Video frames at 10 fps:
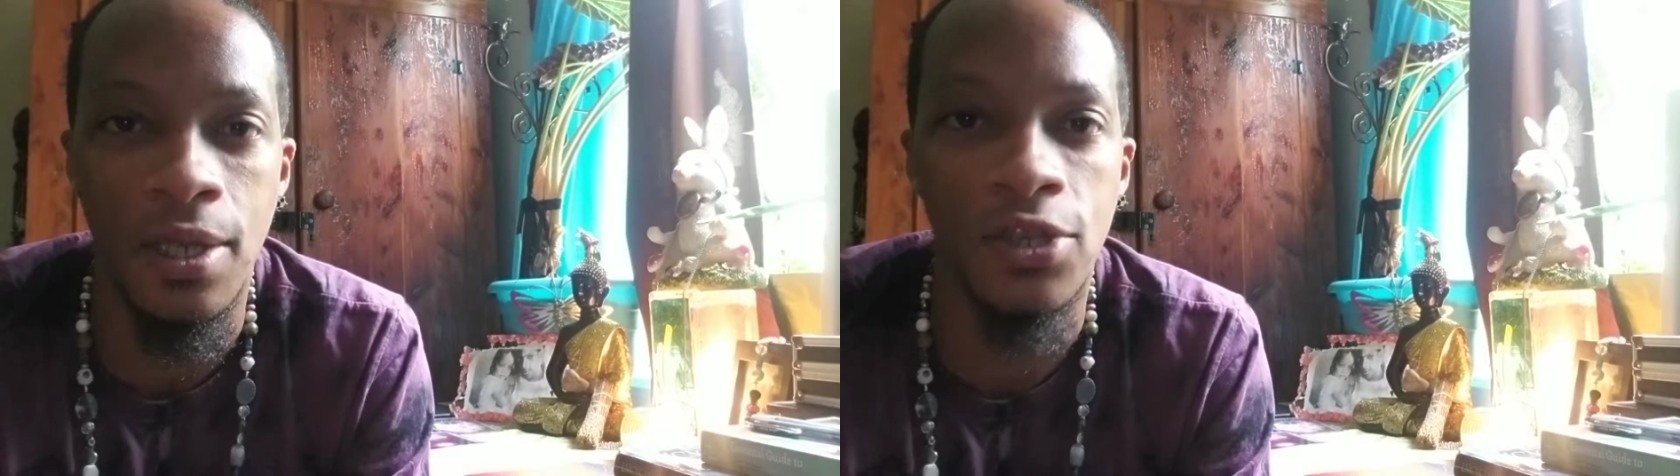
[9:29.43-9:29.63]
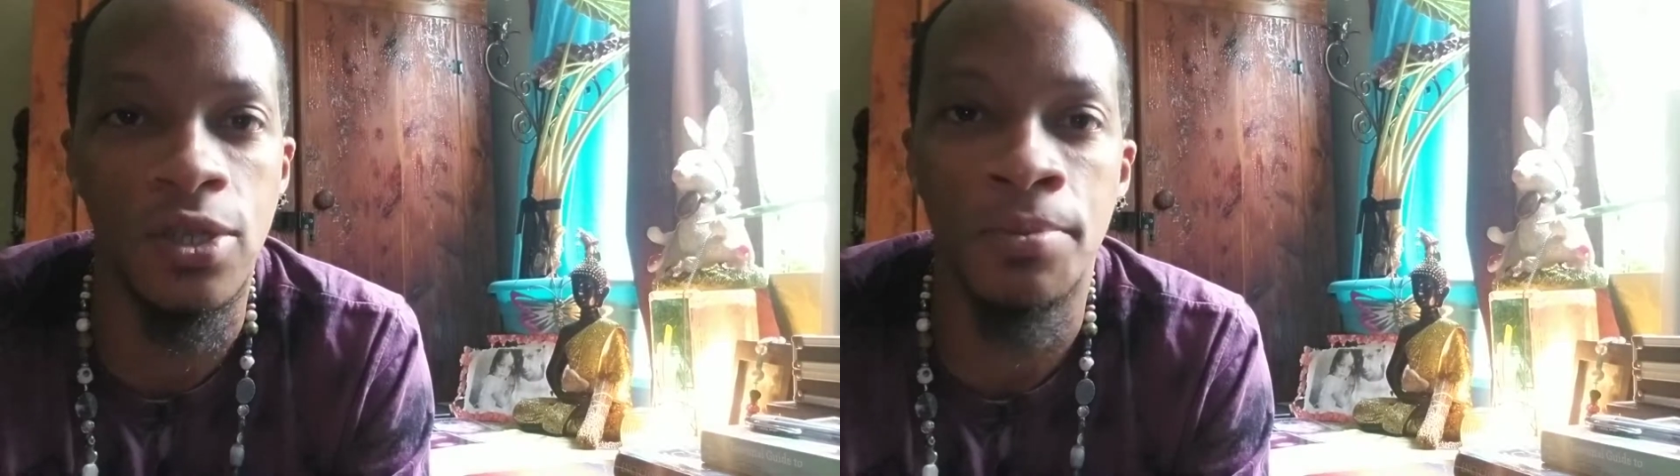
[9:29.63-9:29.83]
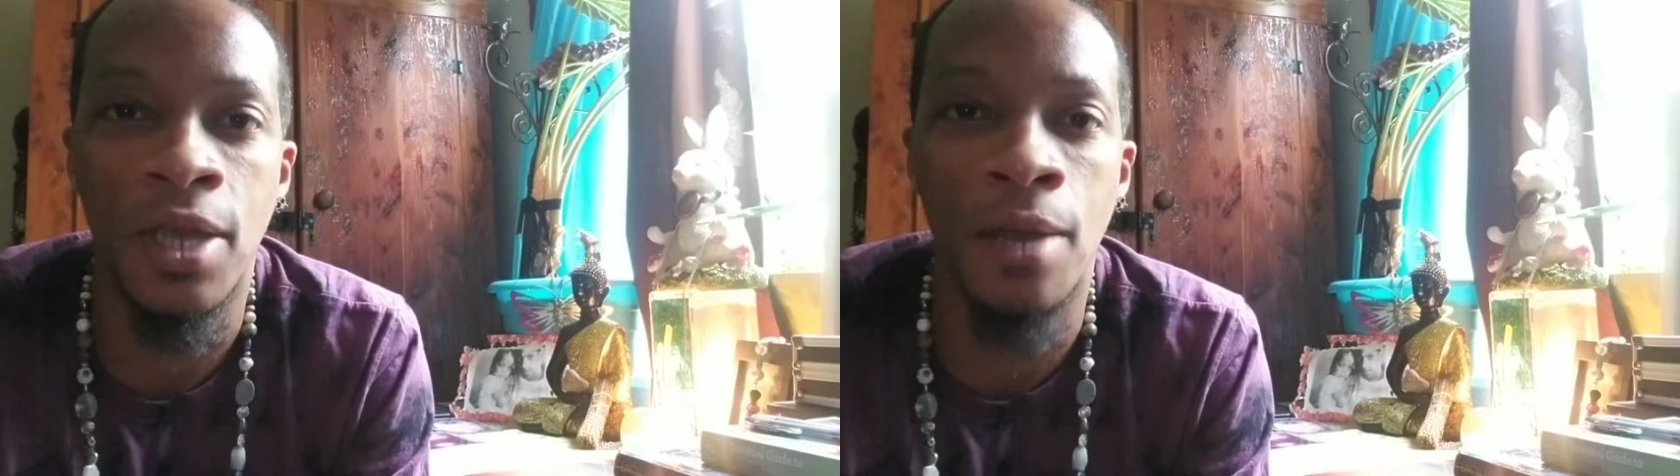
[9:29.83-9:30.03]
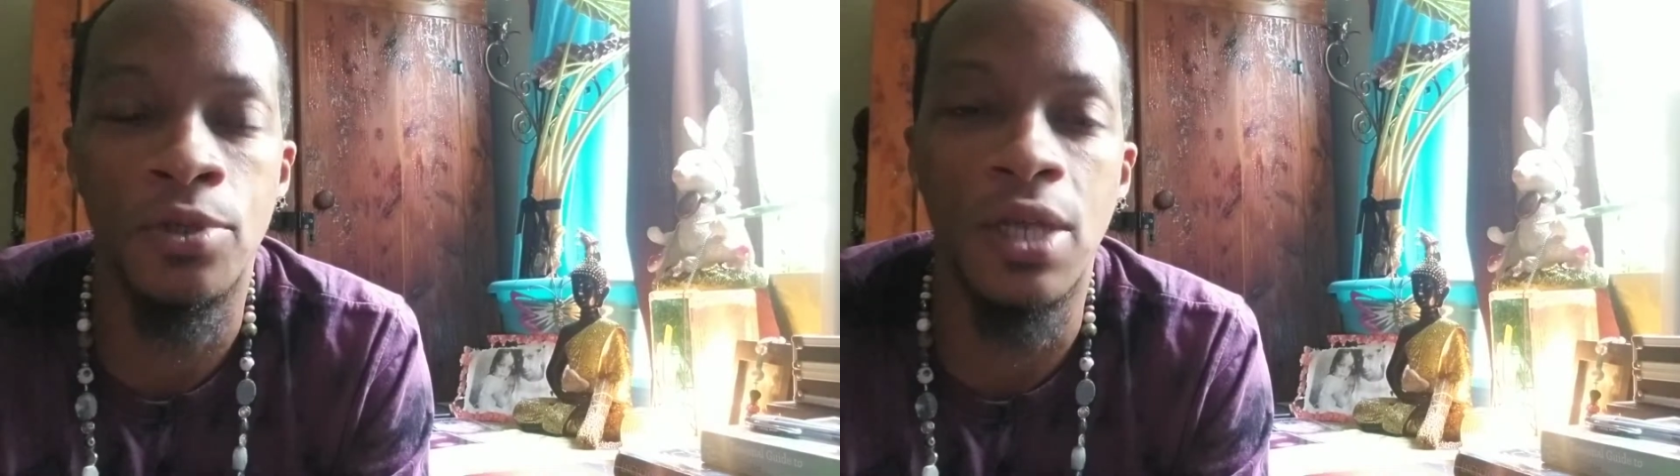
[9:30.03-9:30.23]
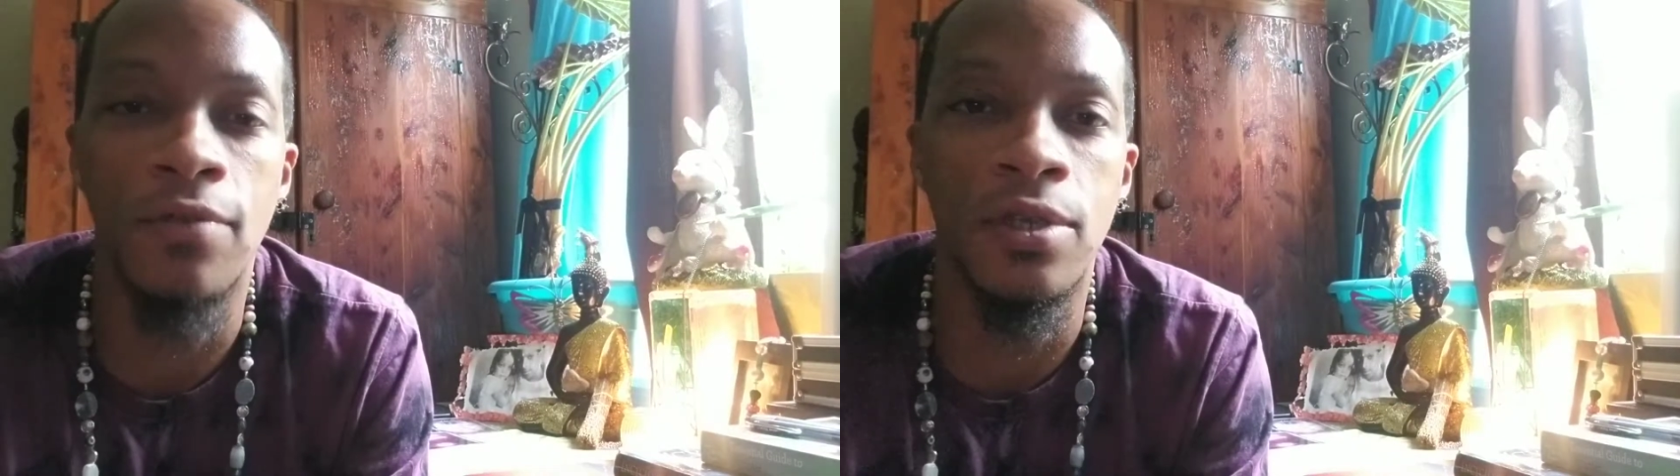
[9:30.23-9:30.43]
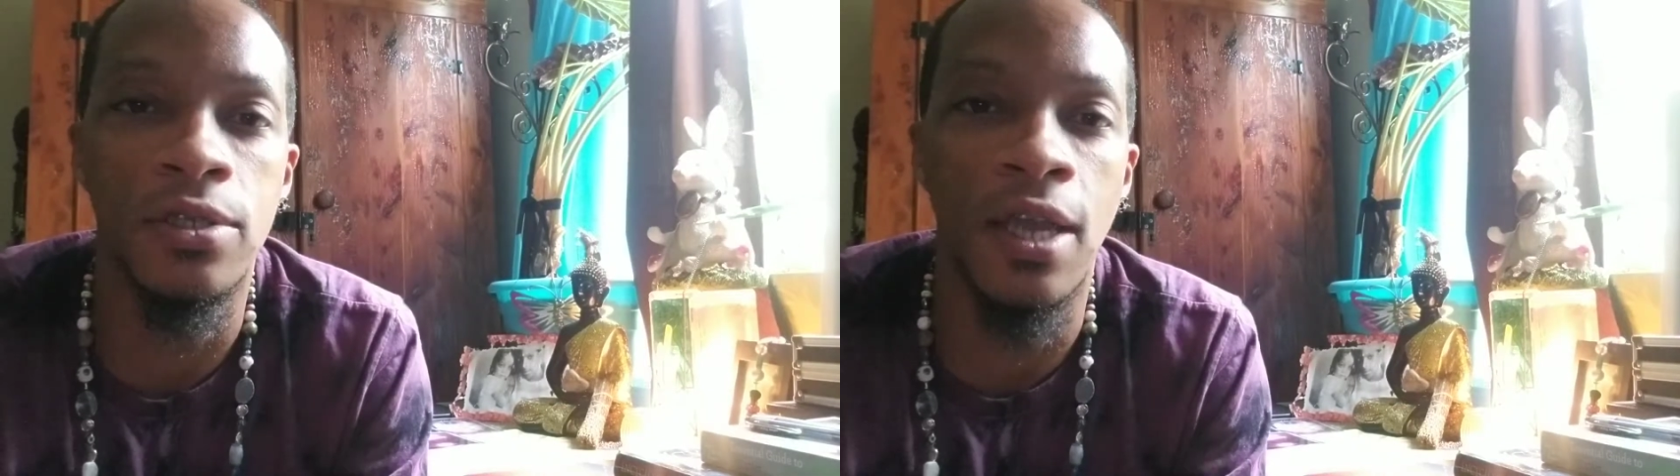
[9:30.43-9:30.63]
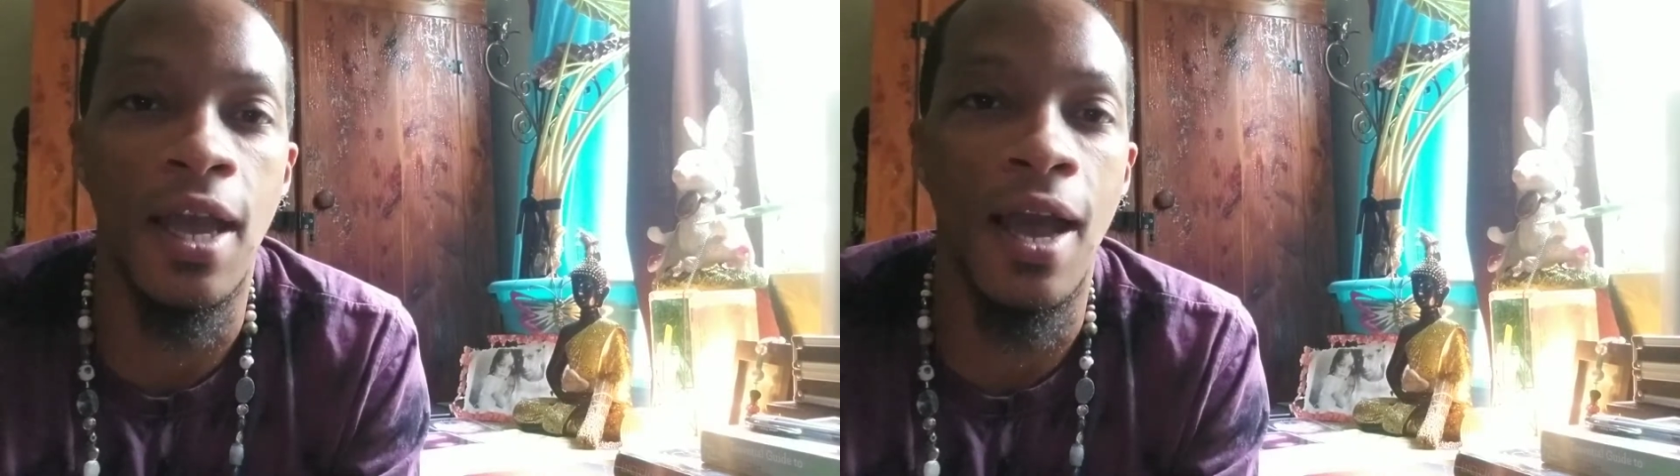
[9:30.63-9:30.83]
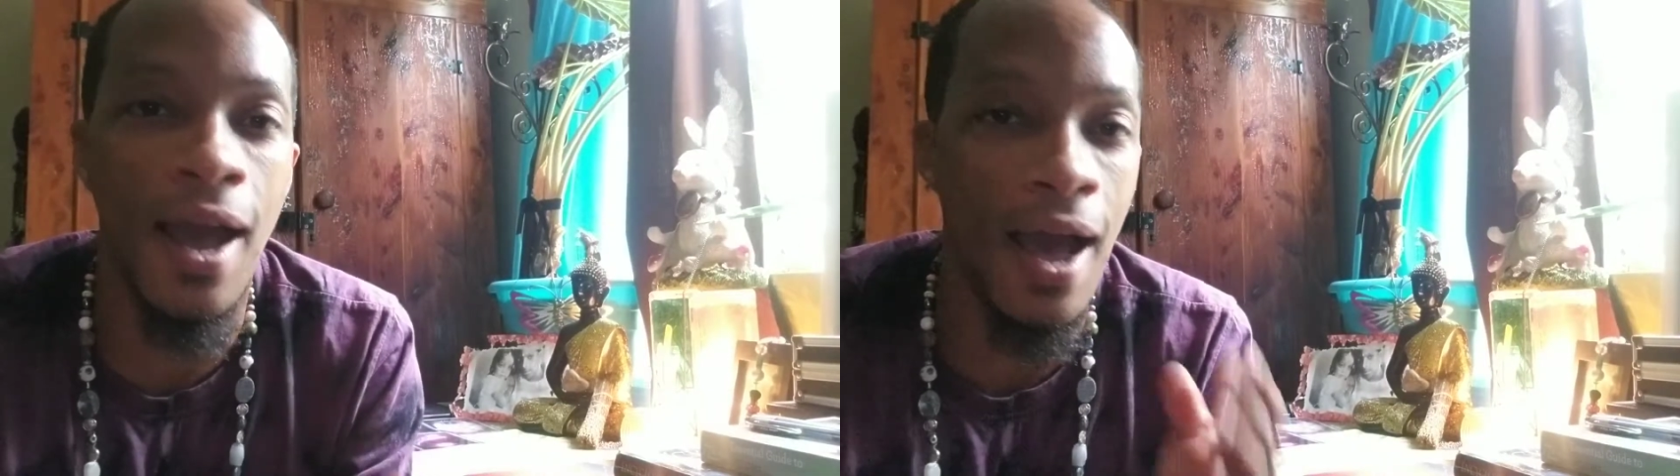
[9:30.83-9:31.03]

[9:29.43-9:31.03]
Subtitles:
Sometimes you have to say,